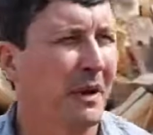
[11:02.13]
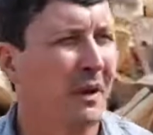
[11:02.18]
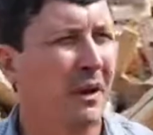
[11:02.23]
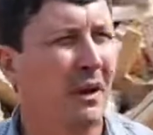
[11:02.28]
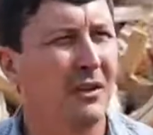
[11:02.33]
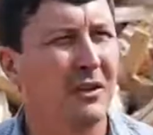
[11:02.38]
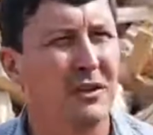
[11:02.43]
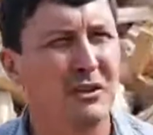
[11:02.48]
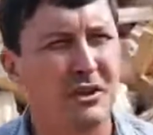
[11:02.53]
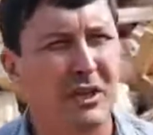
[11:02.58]

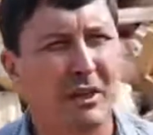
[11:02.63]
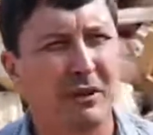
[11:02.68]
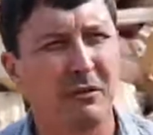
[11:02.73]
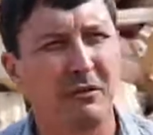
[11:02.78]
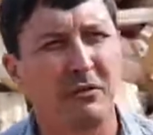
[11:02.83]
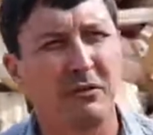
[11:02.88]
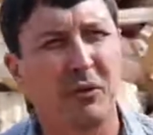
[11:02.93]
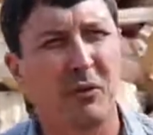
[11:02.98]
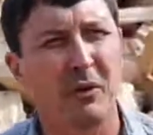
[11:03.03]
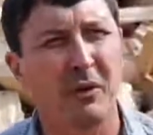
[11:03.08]
on the
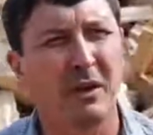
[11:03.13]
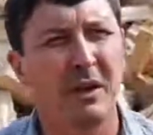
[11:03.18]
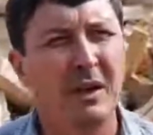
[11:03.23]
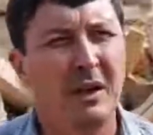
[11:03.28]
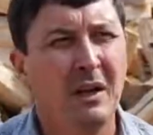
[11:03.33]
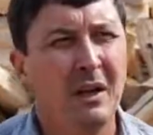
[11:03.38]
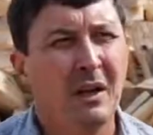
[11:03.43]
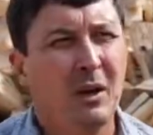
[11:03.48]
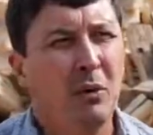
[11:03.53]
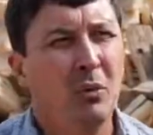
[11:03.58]
channel for,
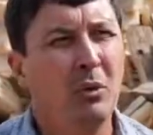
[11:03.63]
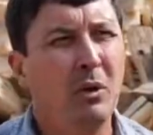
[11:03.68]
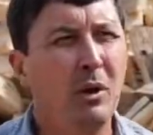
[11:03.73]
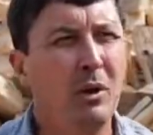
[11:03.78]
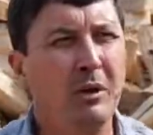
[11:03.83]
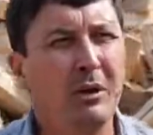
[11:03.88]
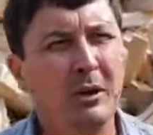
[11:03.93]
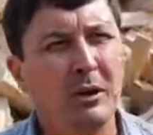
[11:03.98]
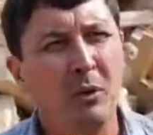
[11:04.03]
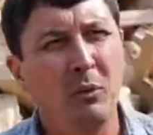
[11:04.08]

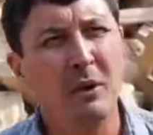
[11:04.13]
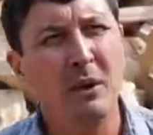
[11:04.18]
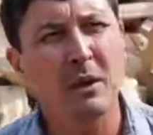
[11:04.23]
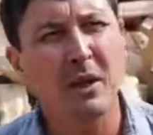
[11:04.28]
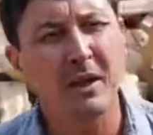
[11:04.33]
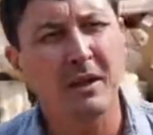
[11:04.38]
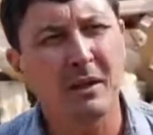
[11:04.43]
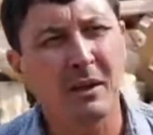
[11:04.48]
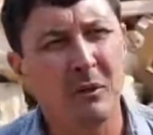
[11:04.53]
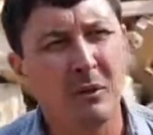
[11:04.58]
well, we
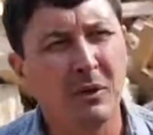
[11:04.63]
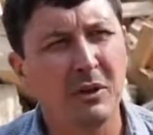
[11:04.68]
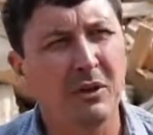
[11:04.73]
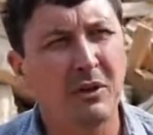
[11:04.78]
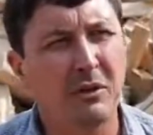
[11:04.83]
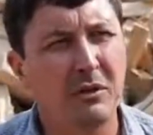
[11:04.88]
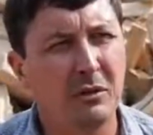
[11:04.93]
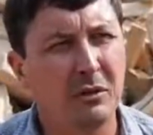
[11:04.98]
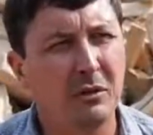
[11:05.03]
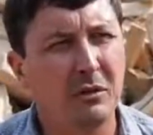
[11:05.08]
like it when
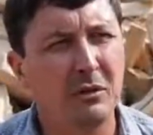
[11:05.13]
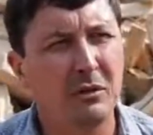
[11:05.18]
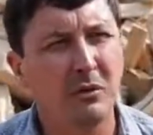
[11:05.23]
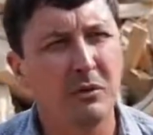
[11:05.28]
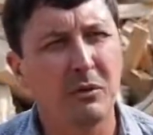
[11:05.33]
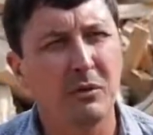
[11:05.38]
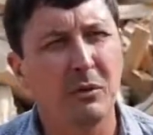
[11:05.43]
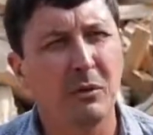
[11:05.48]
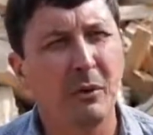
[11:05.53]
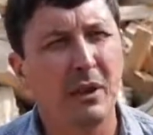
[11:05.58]
you
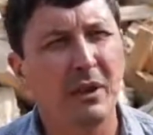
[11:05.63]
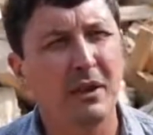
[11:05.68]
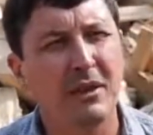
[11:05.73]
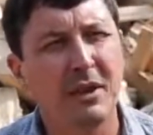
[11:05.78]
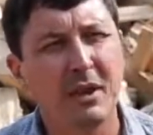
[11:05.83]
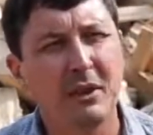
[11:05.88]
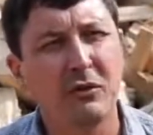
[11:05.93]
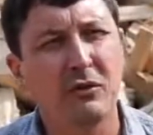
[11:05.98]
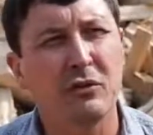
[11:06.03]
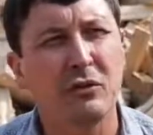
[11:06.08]
do the way
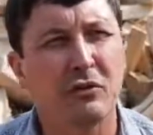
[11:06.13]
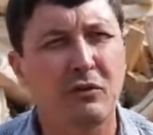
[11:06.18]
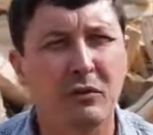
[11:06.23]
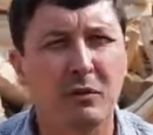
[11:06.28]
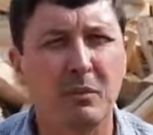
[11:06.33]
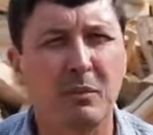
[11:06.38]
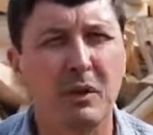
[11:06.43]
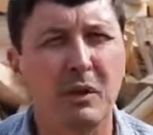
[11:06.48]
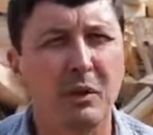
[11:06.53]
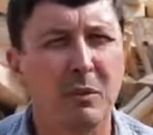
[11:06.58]
things used
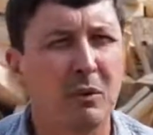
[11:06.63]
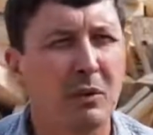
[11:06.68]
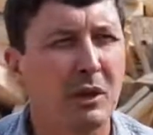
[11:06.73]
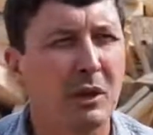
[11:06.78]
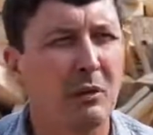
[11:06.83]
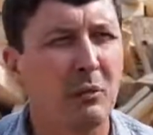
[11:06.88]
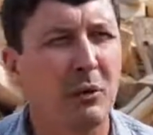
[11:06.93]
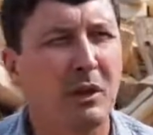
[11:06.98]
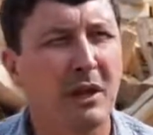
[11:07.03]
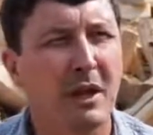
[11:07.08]
to be,
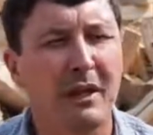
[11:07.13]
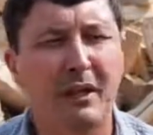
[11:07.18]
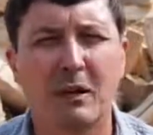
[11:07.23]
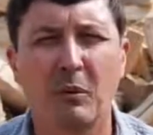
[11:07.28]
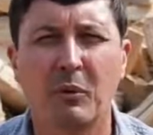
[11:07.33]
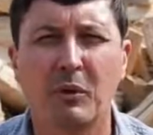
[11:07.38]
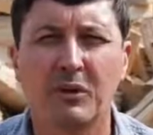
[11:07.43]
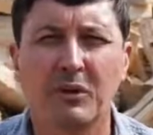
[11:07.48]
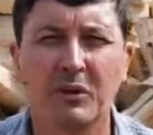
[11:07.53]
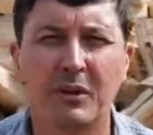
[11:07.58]
and we like
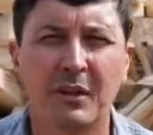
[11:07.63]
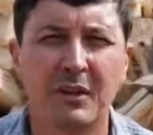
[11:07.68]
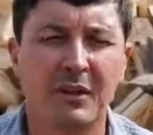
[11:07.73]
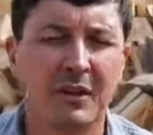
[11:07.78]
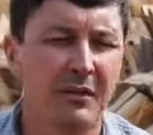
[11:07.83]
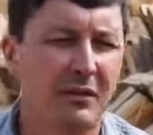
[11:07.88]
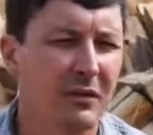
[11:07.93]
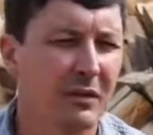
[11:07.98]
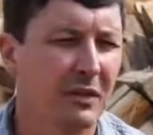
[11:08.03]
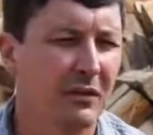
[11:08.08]
it when you did
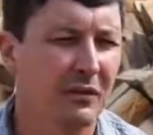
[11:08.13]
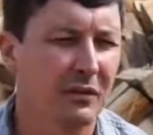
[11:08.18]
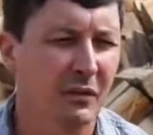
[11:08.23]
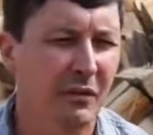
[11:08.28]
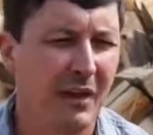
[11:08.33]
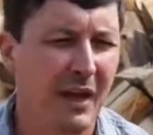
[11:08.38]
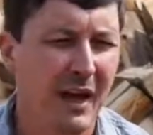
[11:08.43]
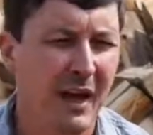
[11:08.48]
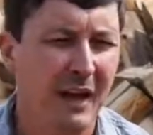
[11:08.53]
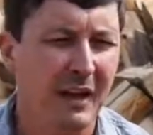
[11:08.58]
this or
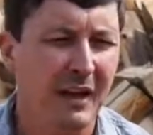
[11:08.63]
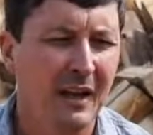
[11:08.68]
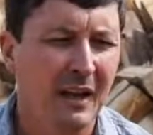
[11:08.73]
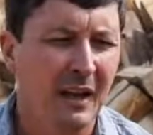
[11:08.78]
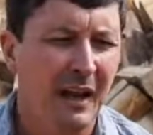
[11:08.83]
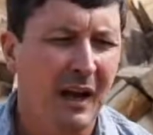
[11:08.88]
that.